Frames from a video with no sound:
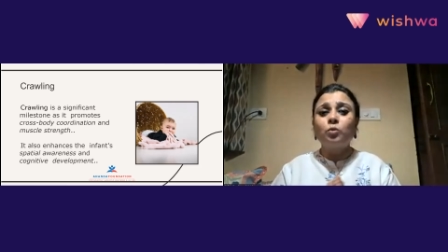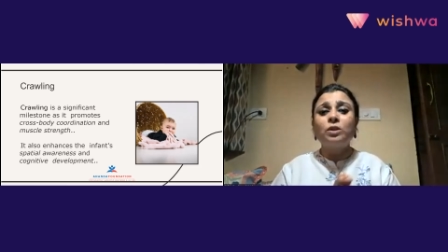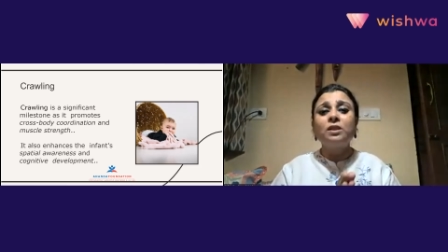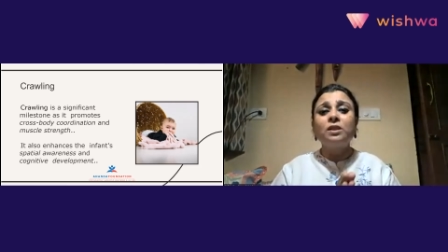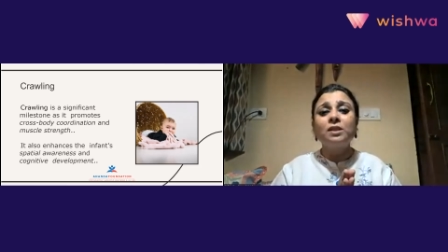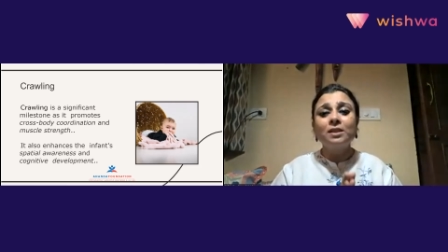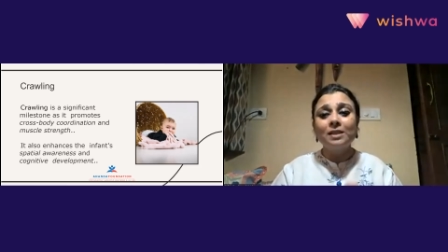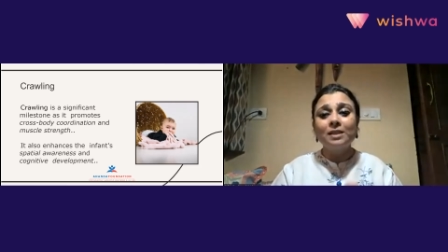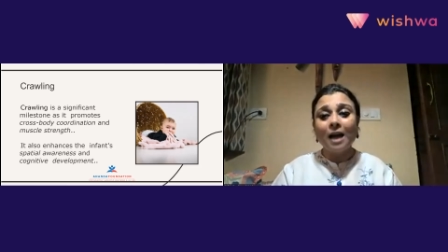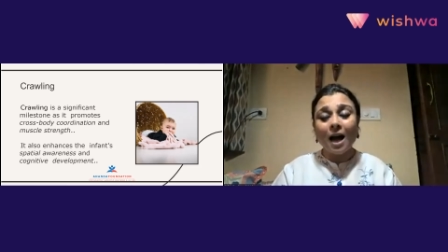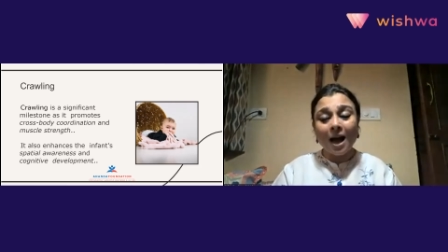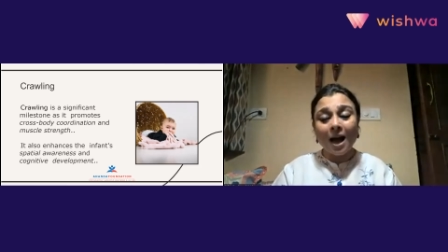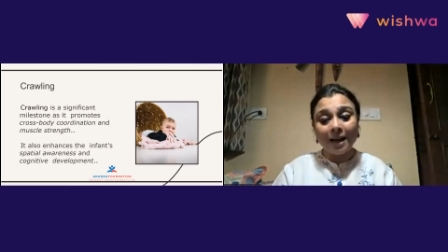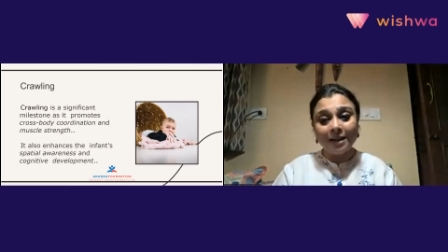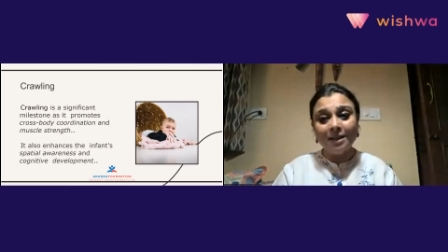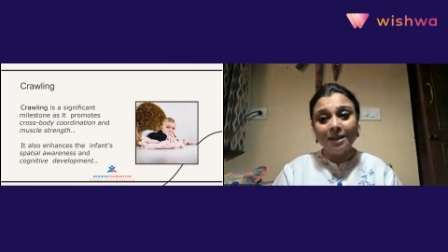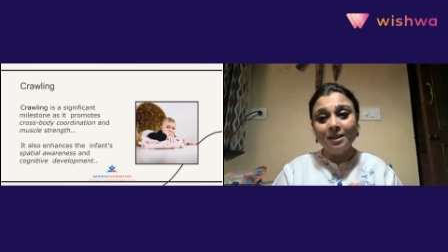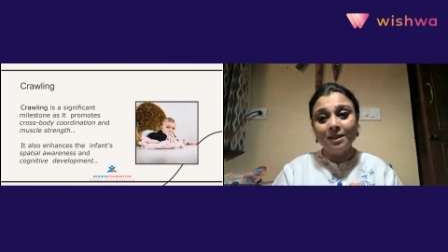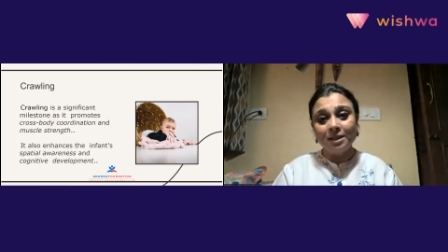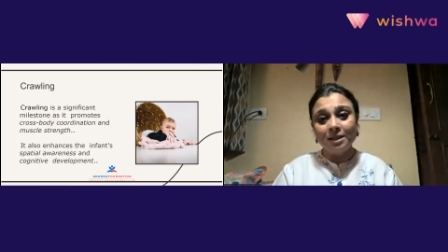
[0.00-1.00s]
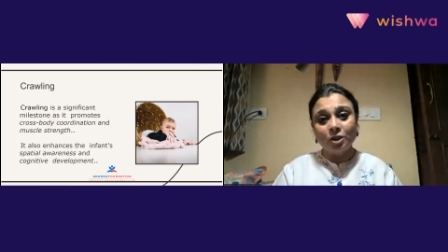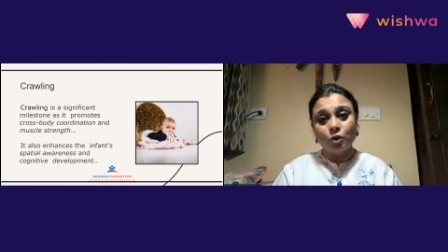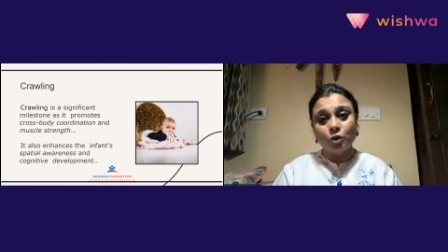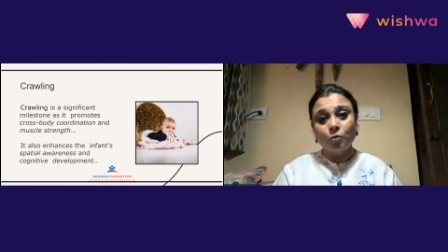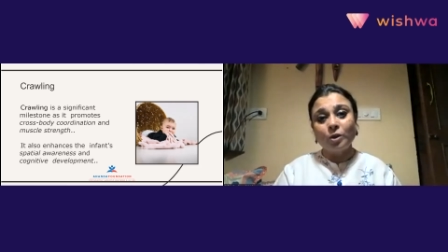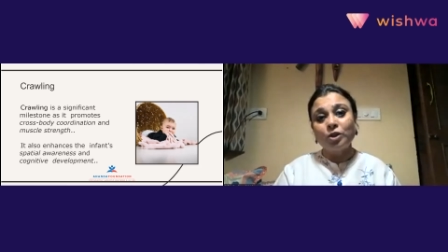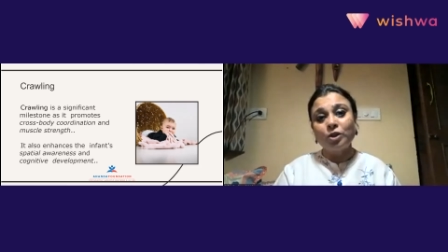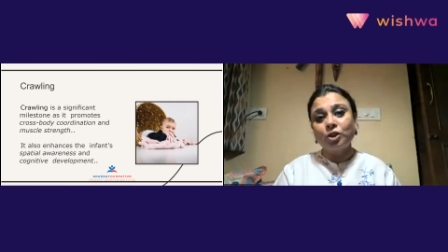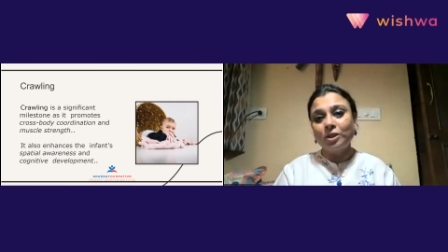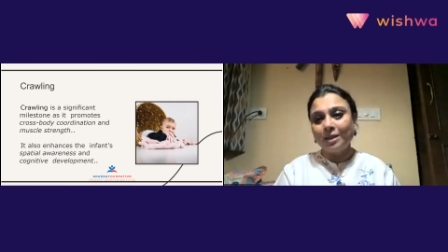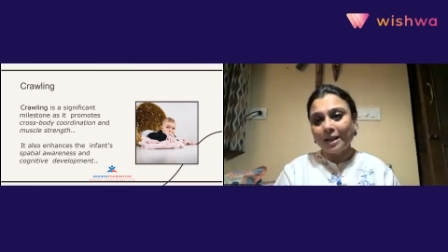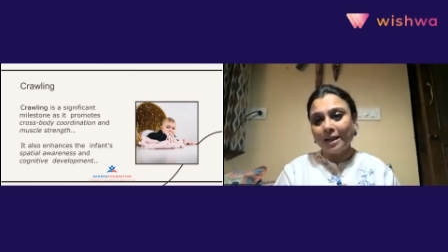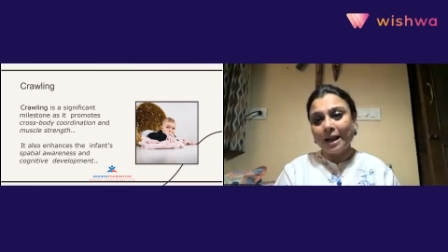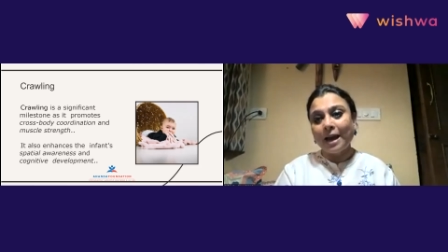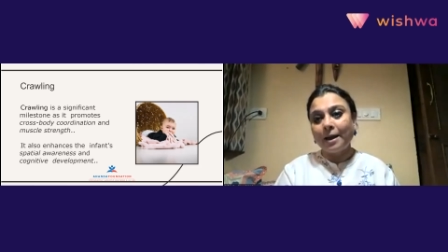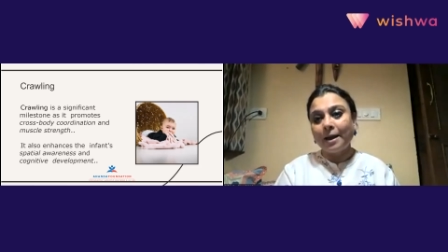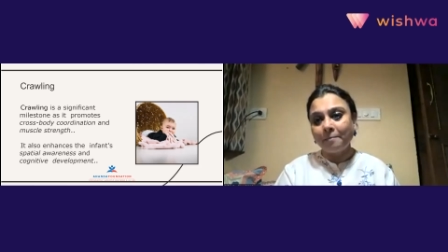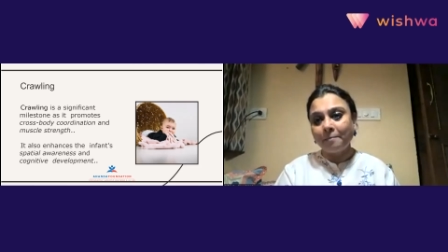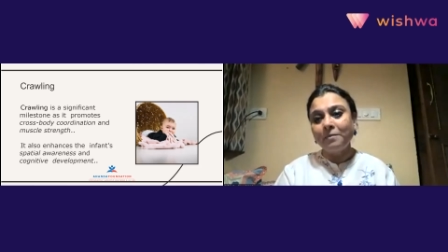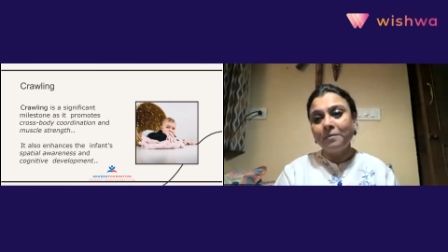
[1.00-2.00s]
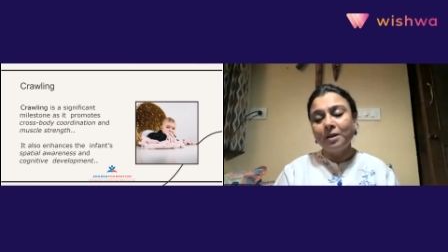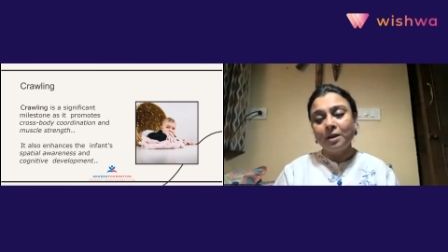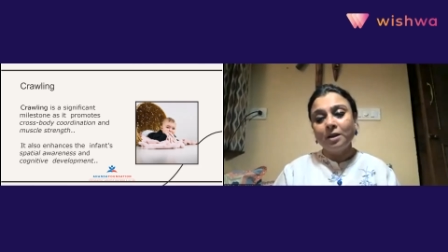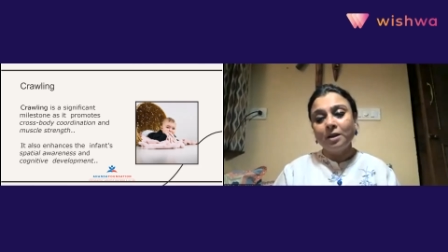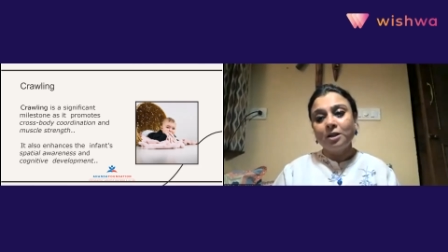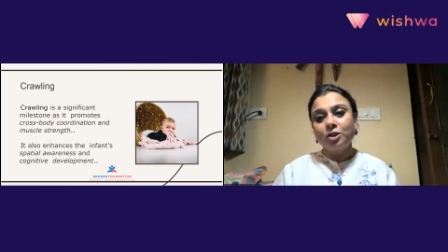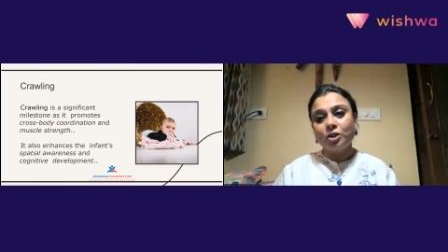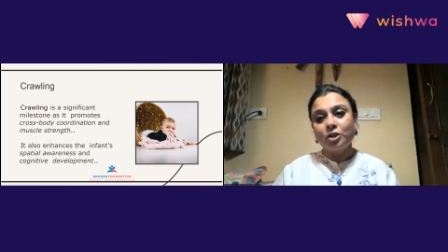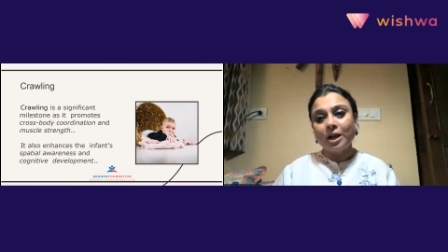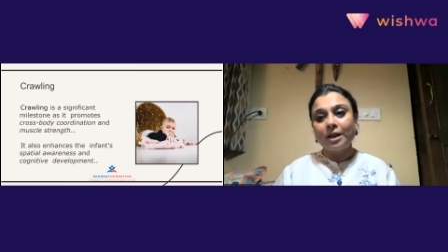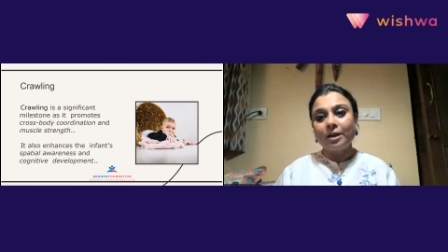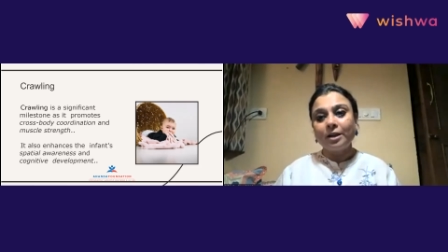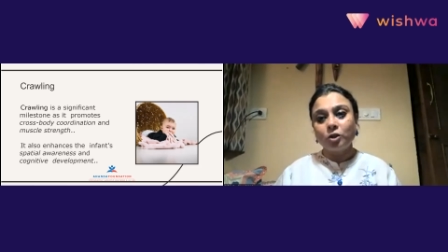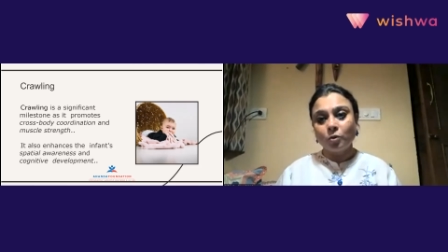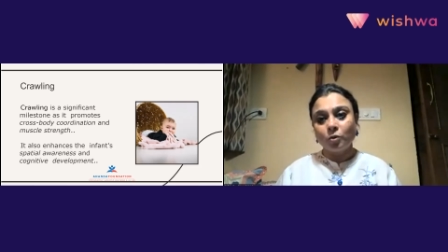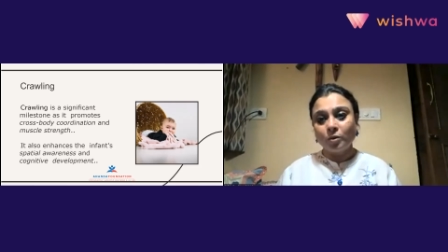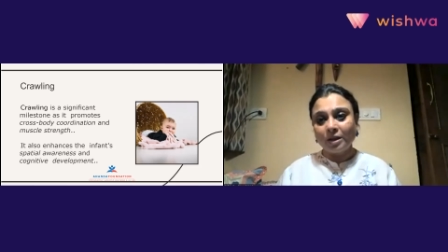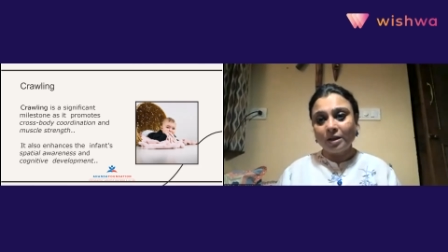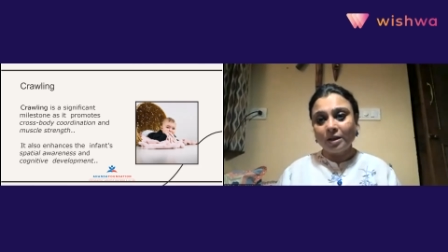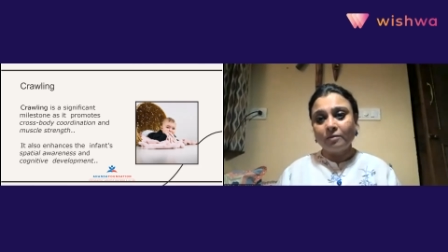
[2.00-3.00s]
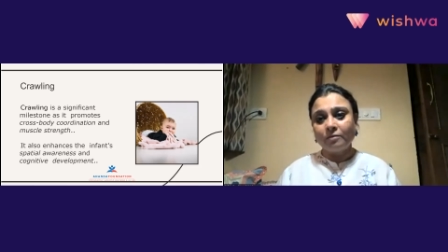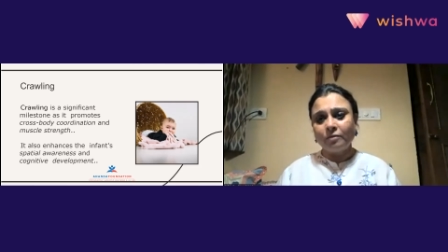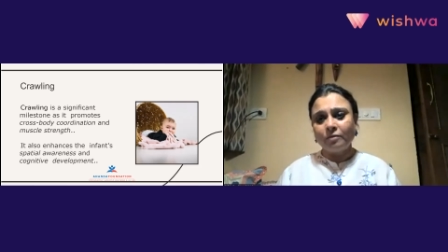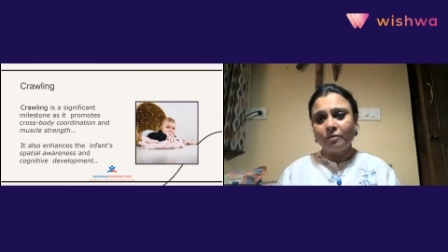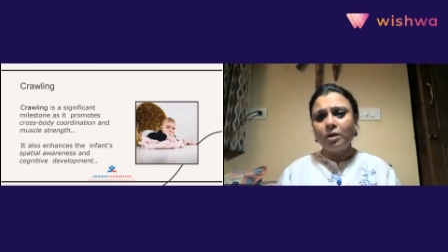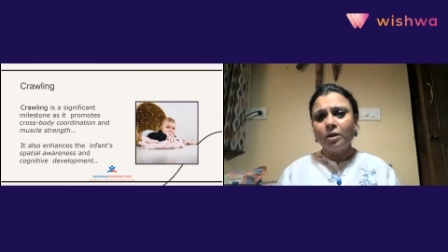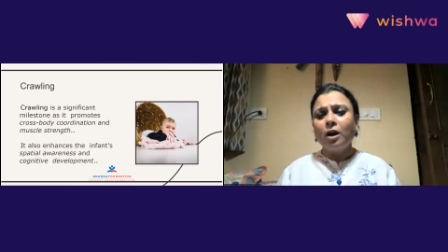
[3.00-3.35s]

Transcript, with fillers: This is the ideal situation that I am trying to give.